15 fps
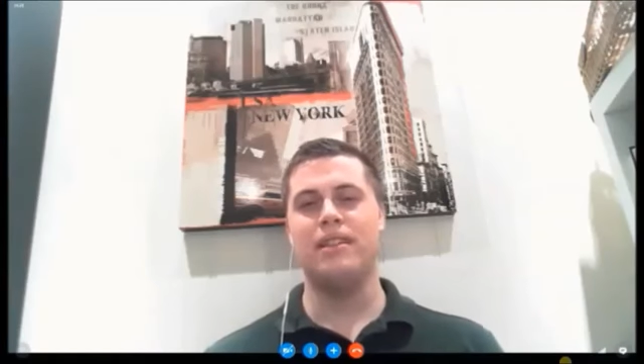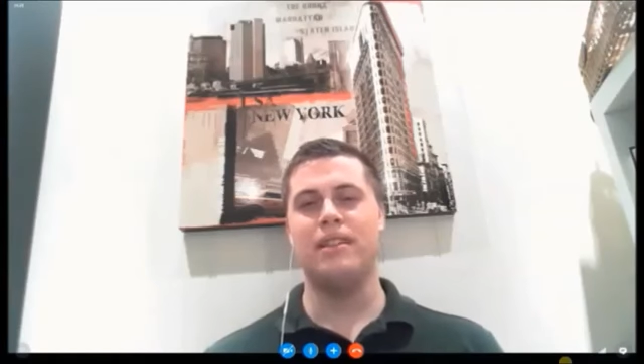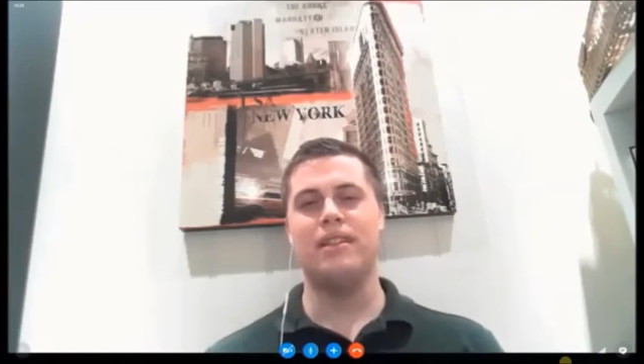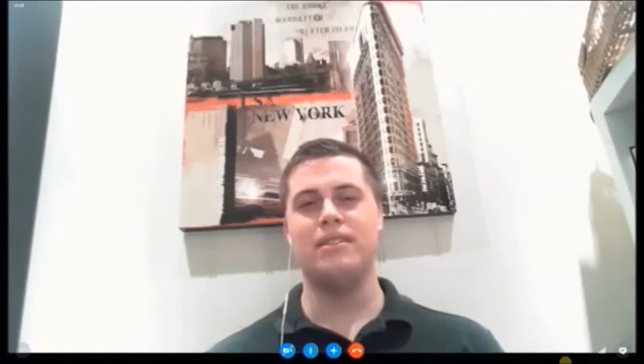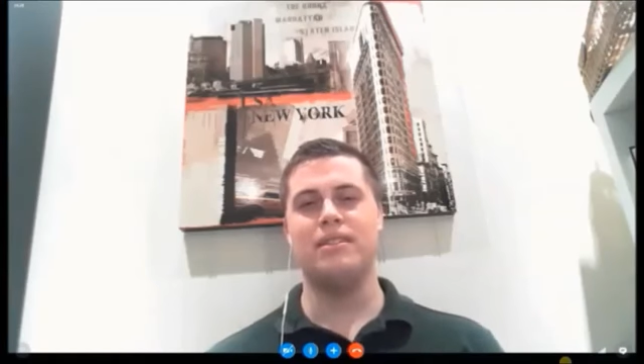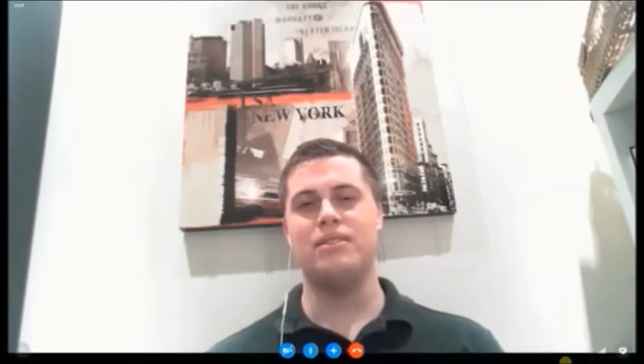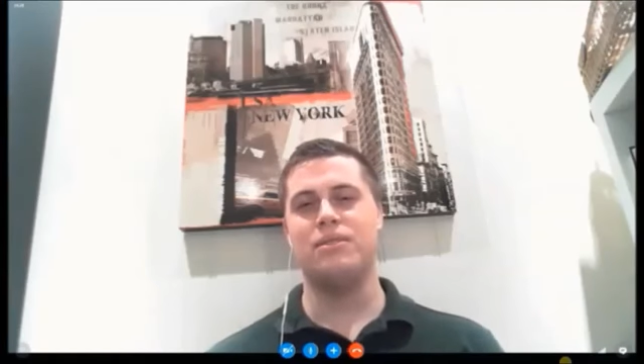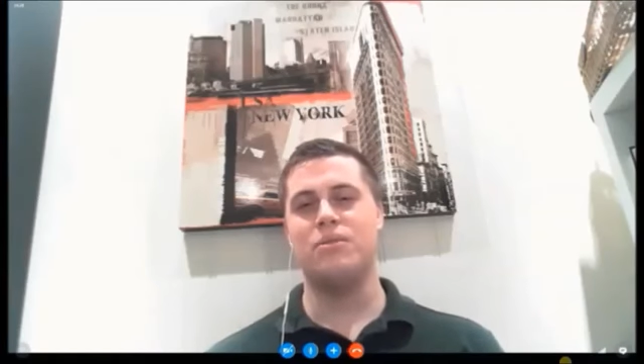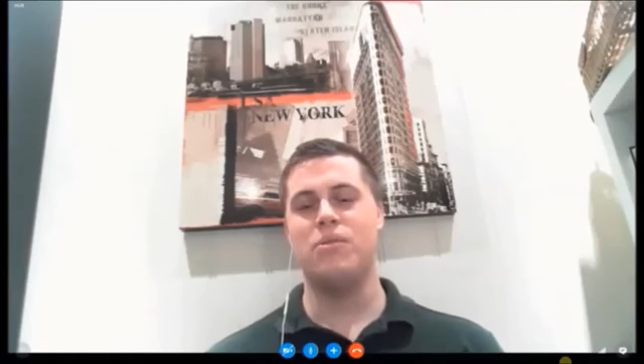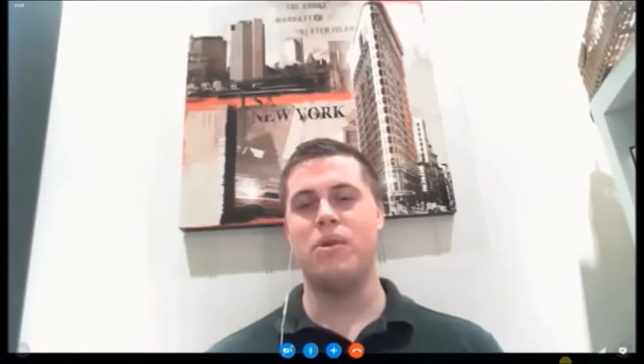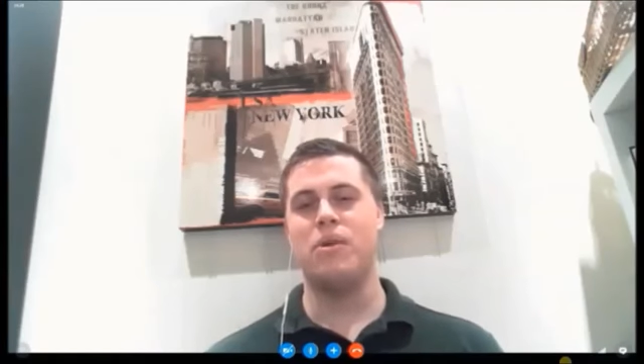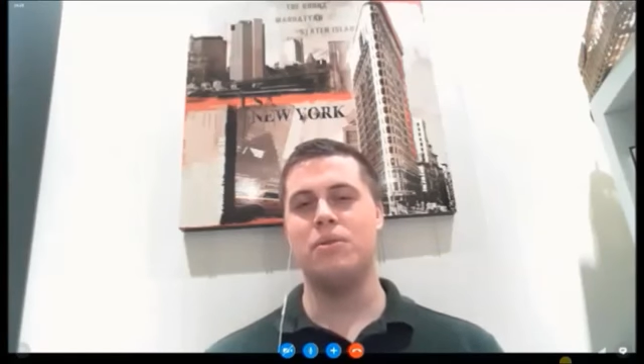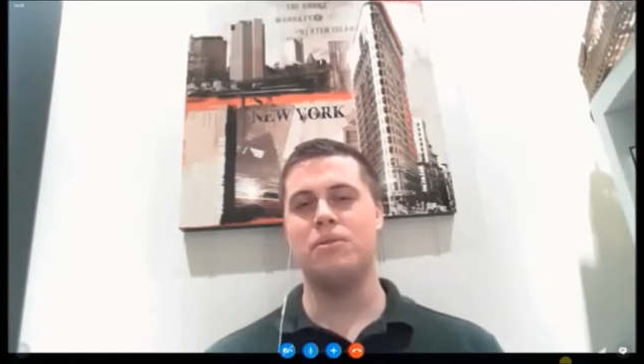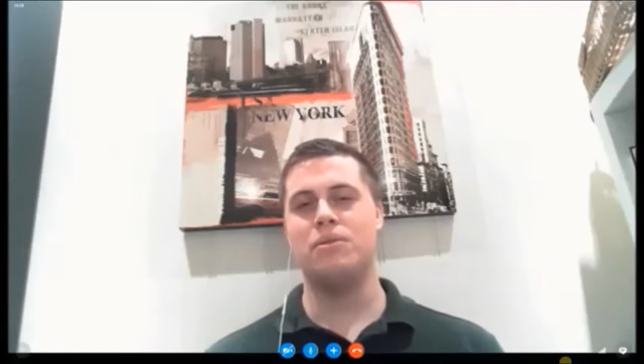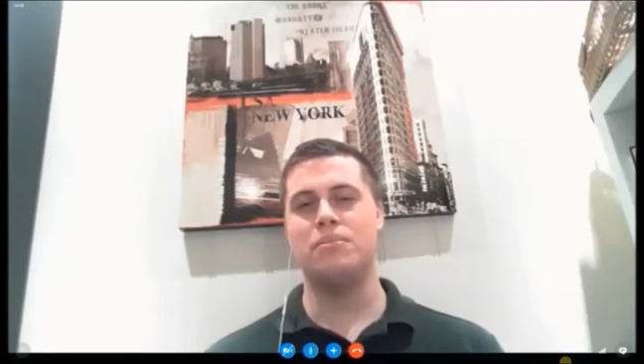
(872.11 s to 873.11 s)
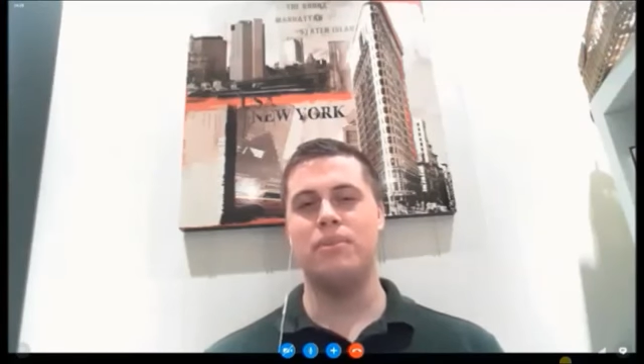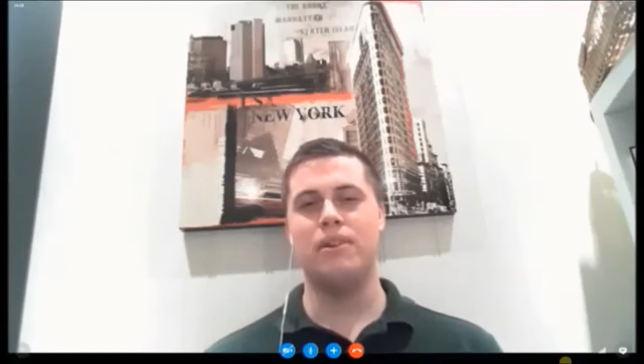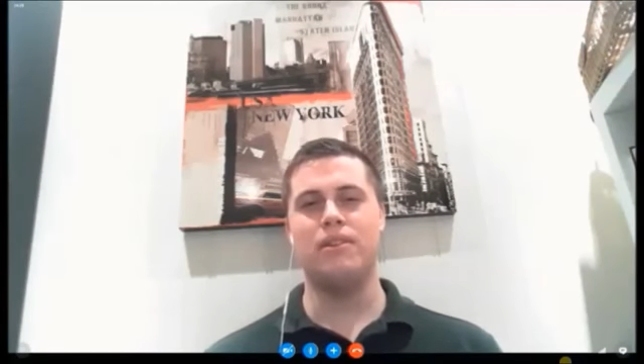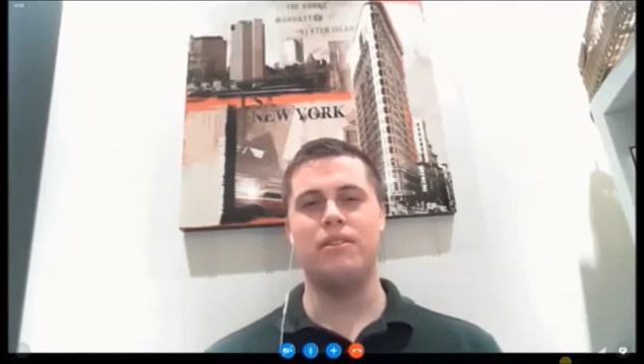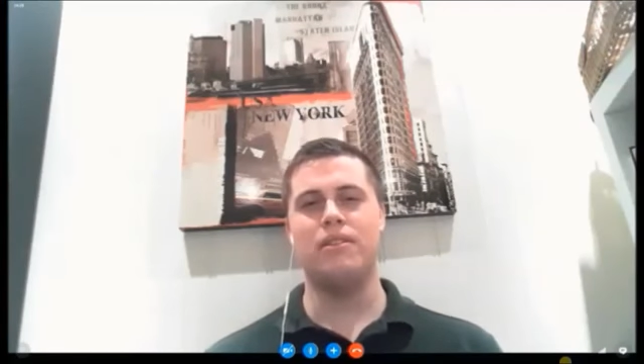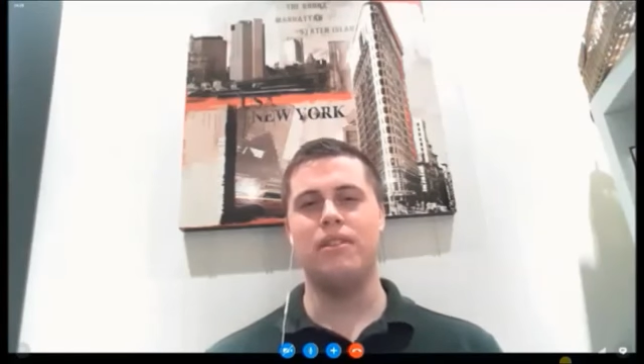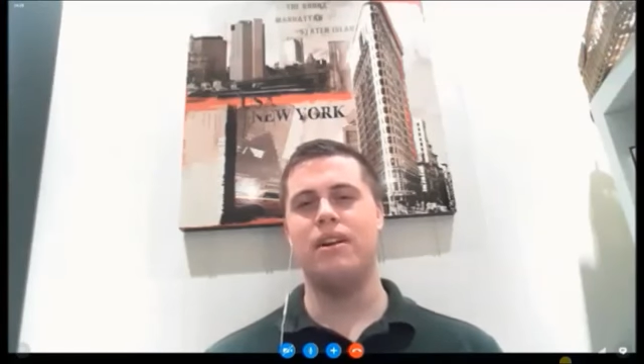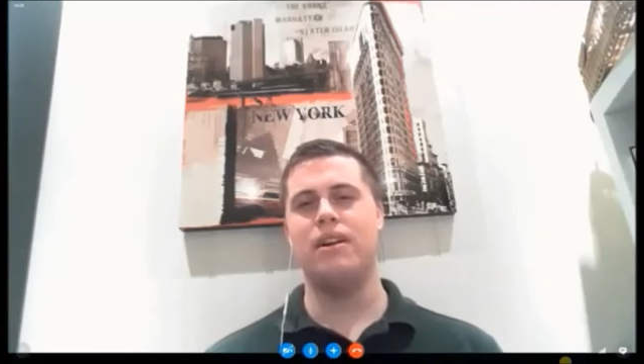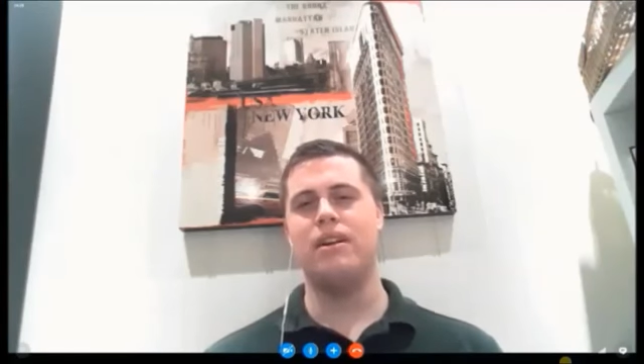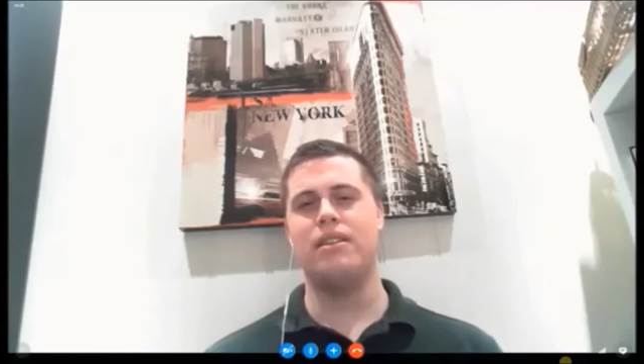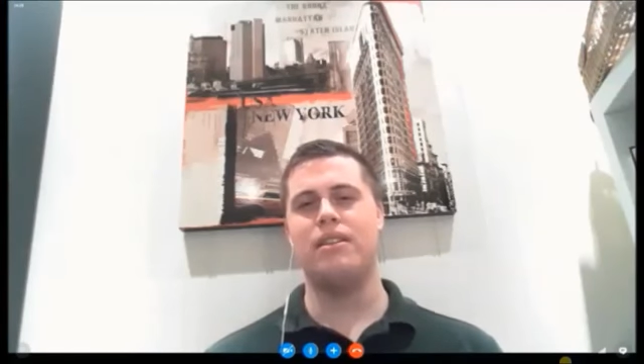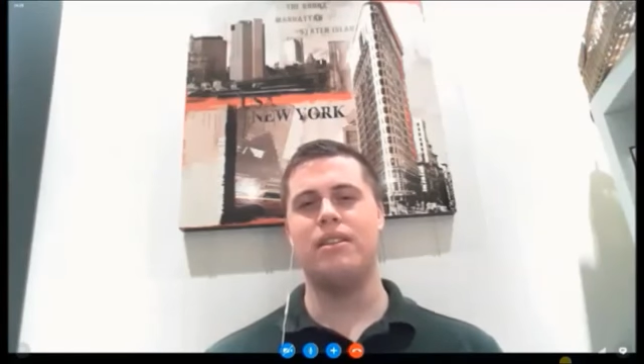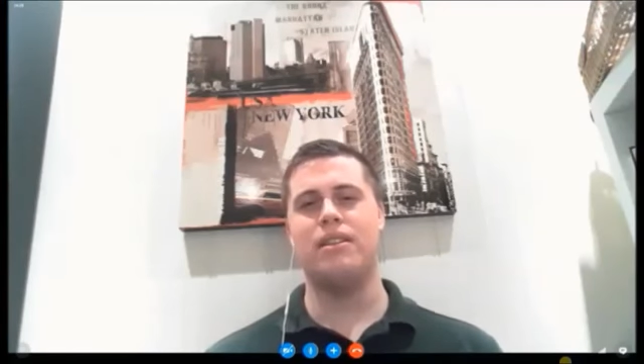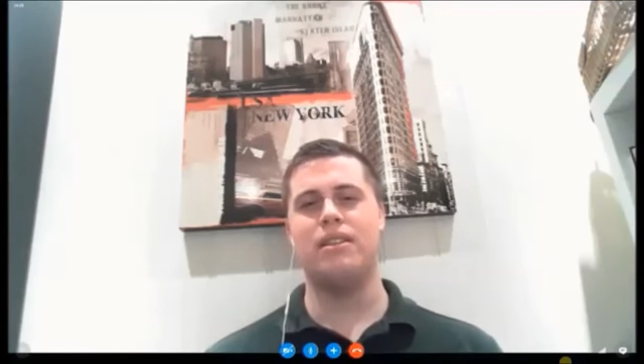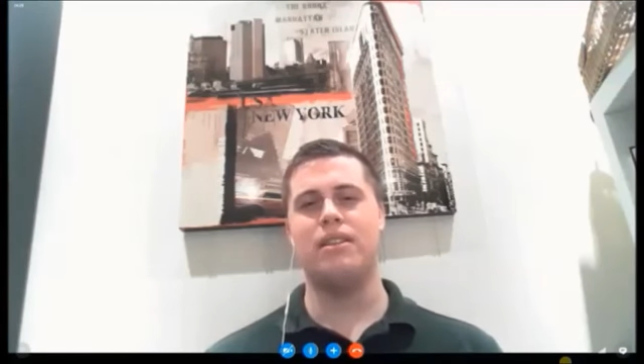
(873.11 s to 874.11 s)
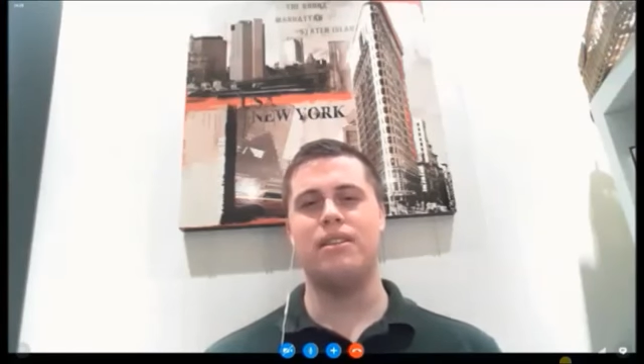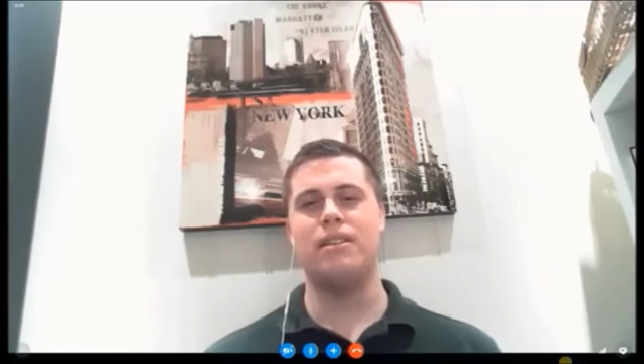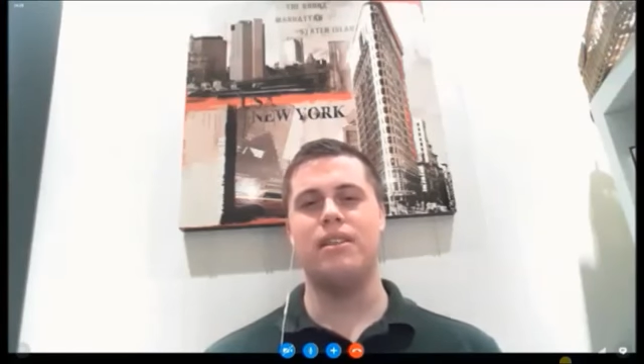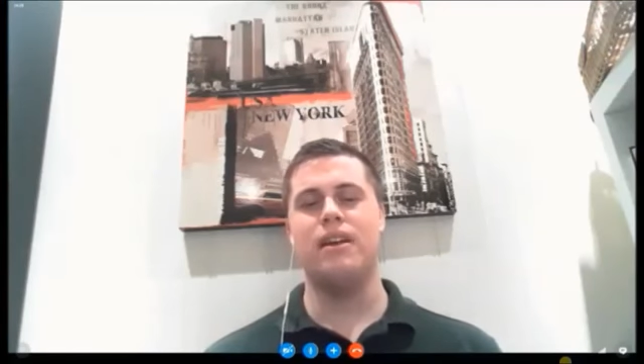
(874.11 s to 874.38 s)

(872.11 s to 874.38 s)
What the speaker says: who said this quote, but the